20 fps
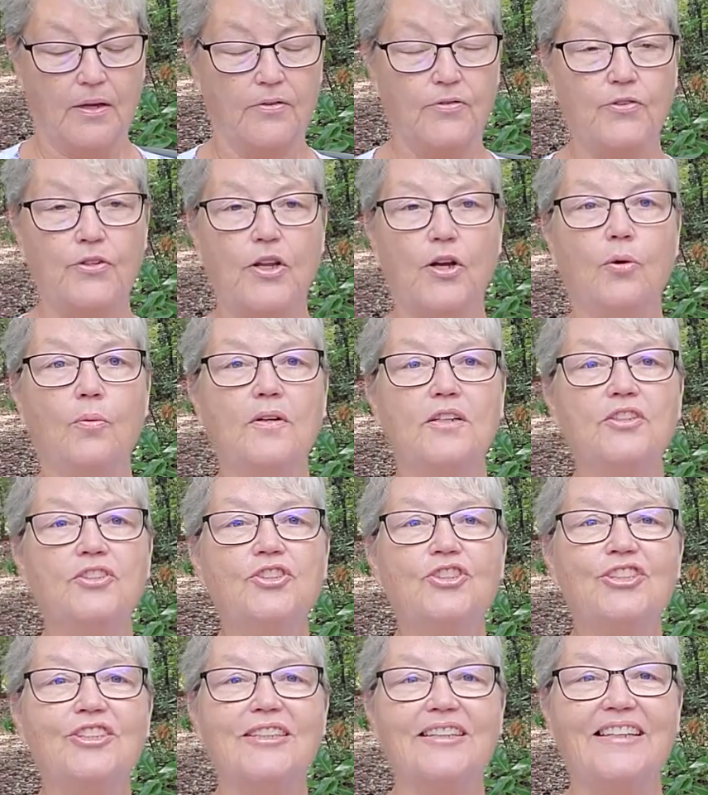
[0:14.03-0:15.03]
No one
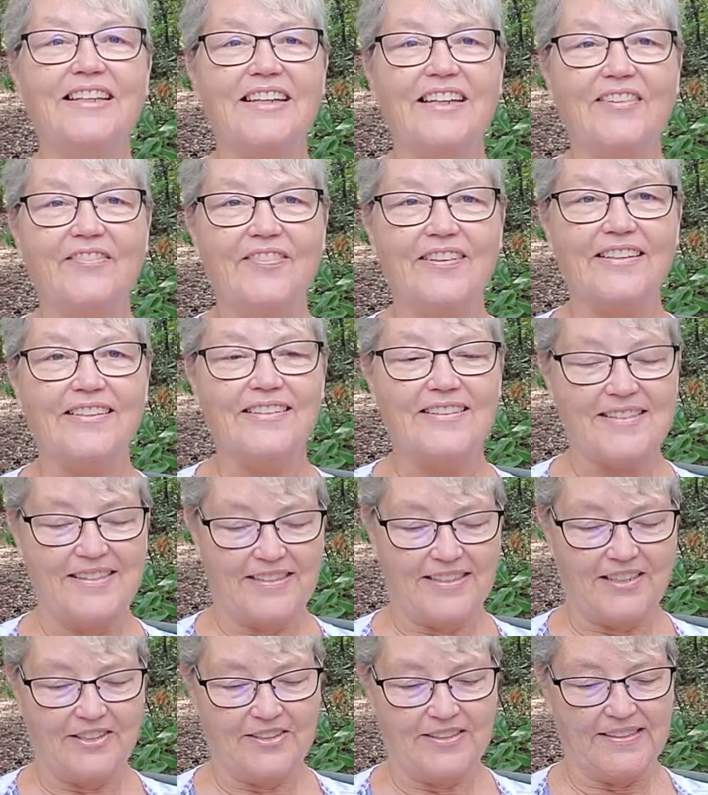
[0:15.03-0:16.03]
should leave this
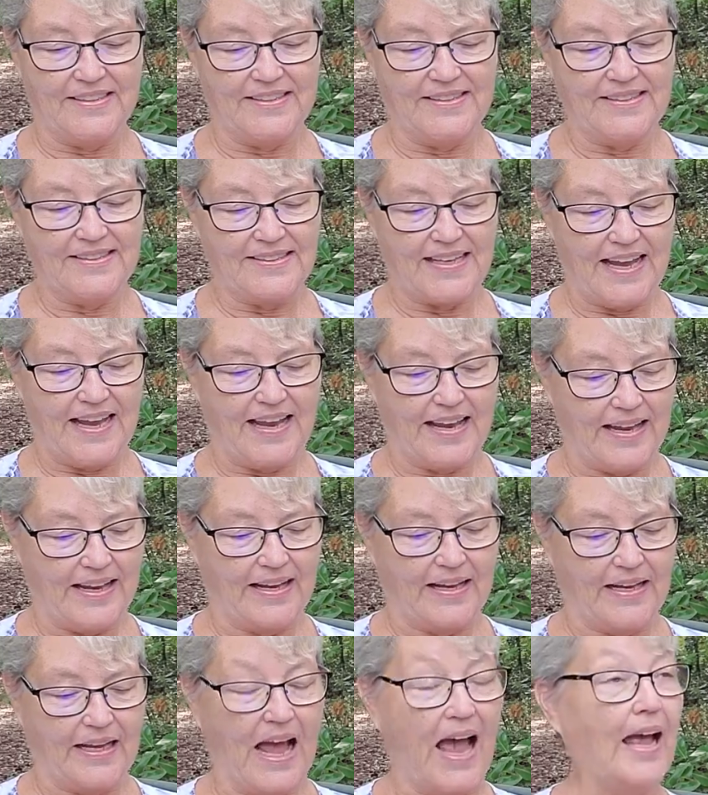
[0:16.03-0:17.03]
series
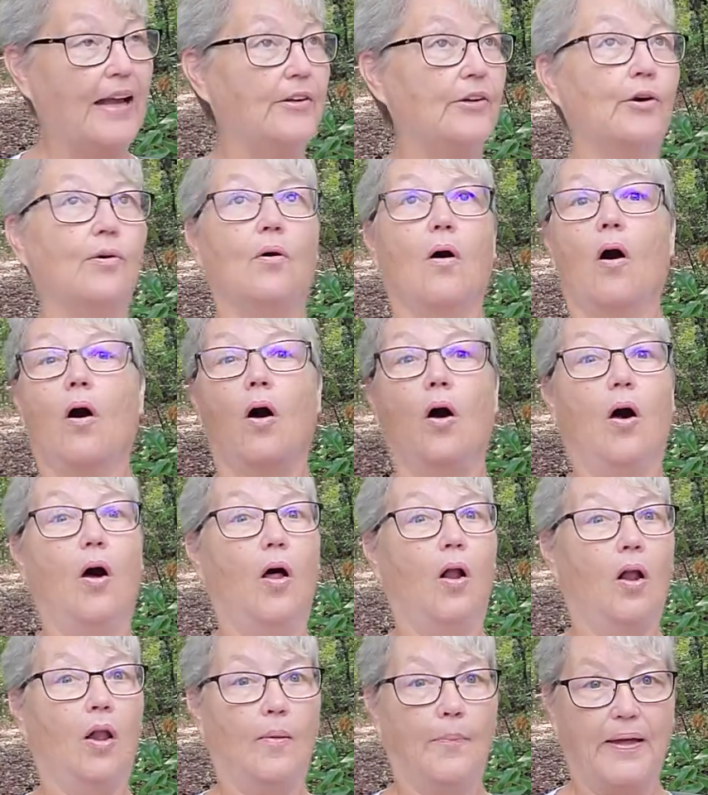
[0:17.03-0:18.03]
saying, I know
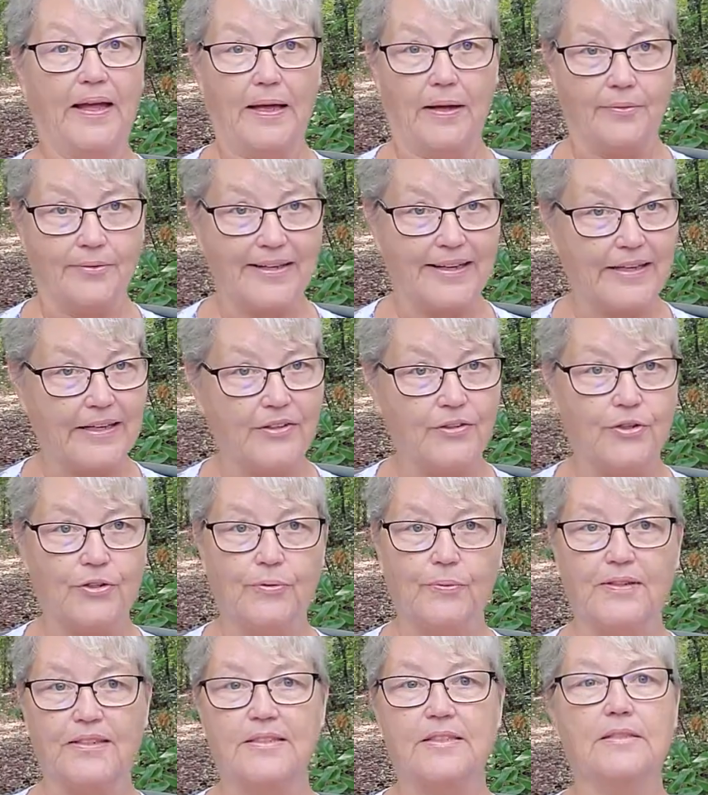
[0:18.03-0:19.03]
all about
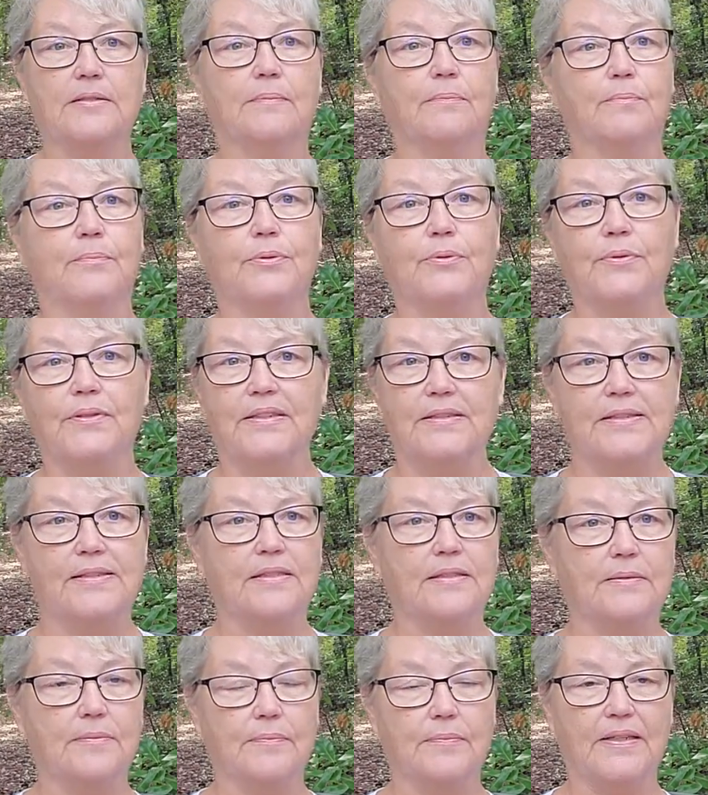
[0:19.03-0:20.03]
Hinduism,
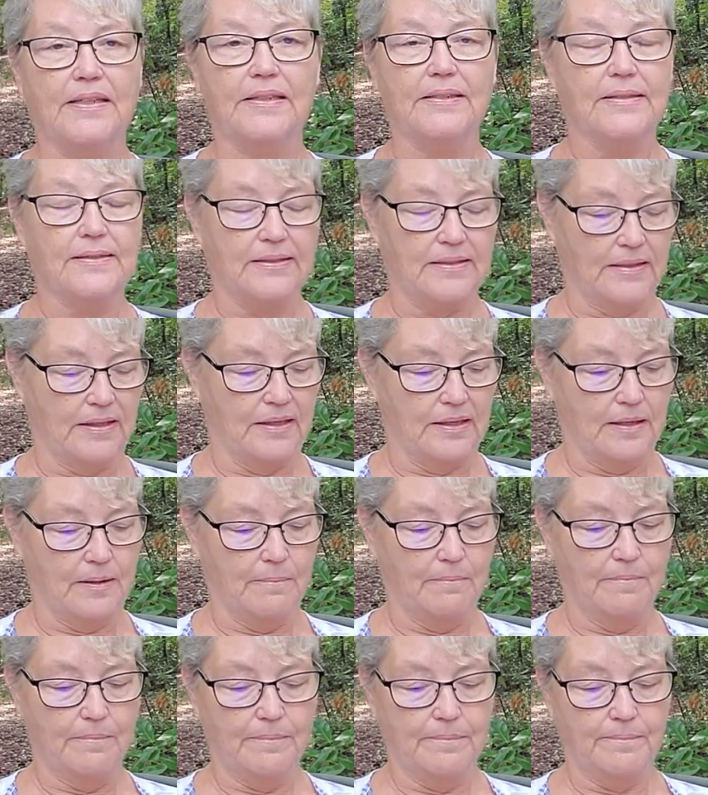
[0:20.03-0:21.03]
Buddhism,
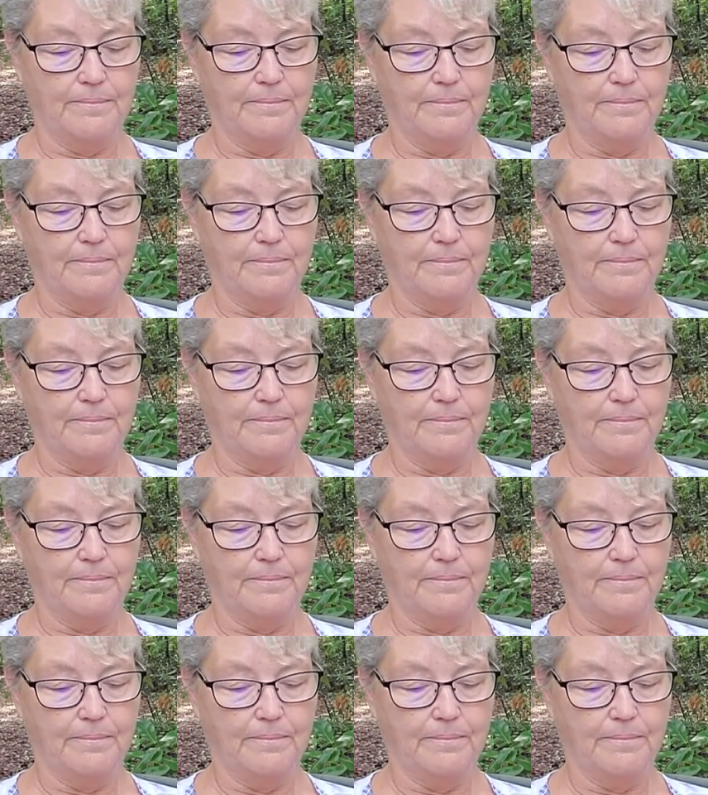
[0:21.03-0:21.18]
Islam.